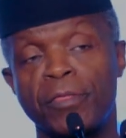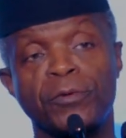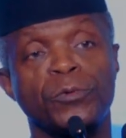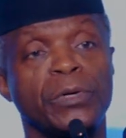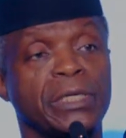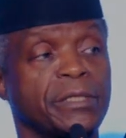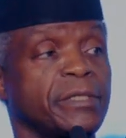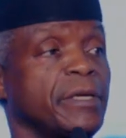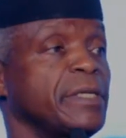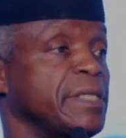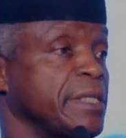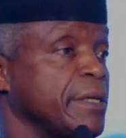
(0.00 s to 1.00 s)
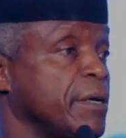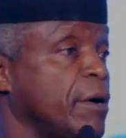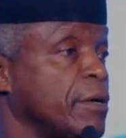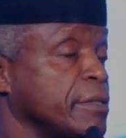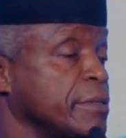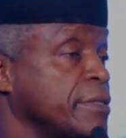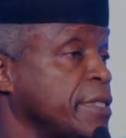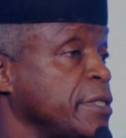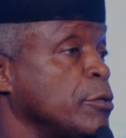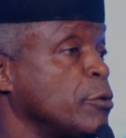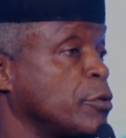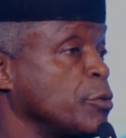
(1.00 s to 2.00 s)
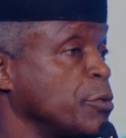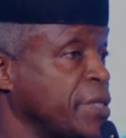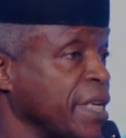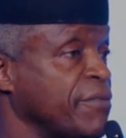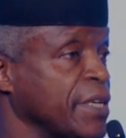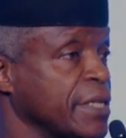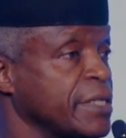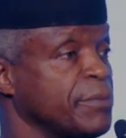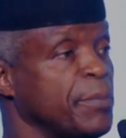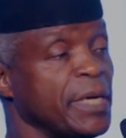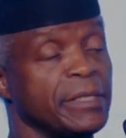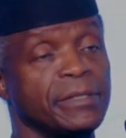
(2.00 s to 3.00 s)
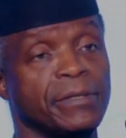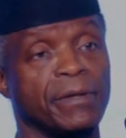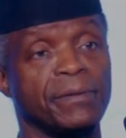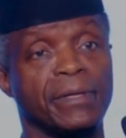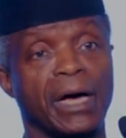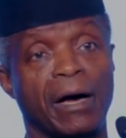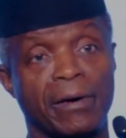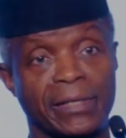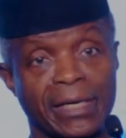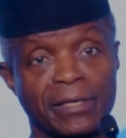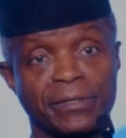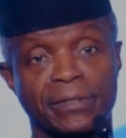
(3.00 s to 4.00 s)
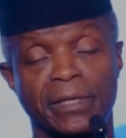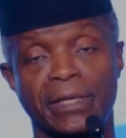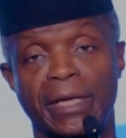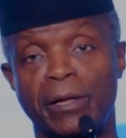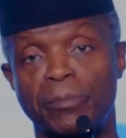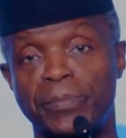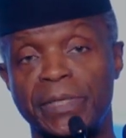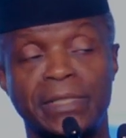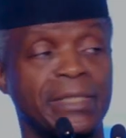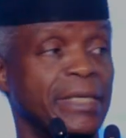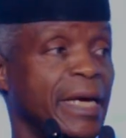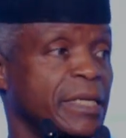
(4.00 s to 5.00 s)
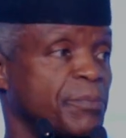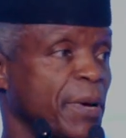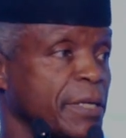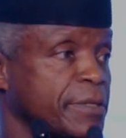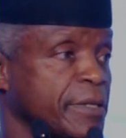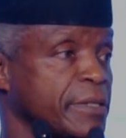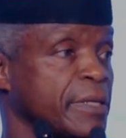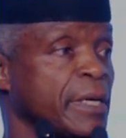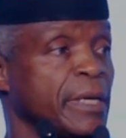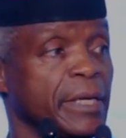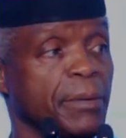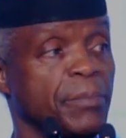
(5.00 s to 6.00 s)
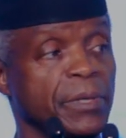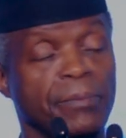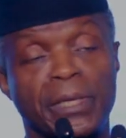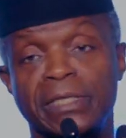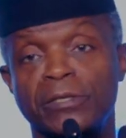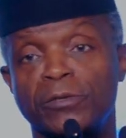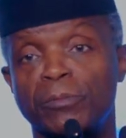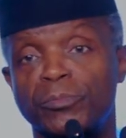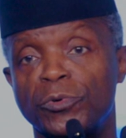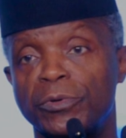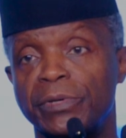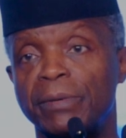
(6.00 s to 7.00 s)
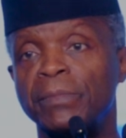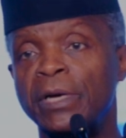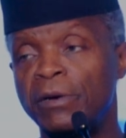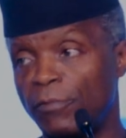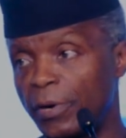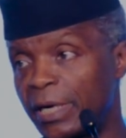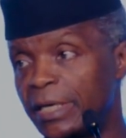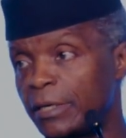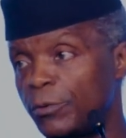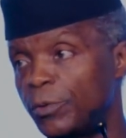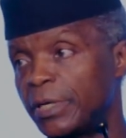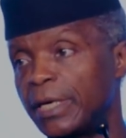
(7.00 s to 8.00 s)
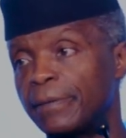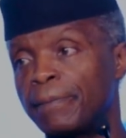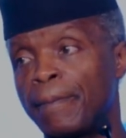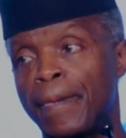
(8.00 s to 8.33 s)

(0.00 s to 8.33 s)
through a study on CO2 savings based on our national LPG expansion implementation program for clean cooking.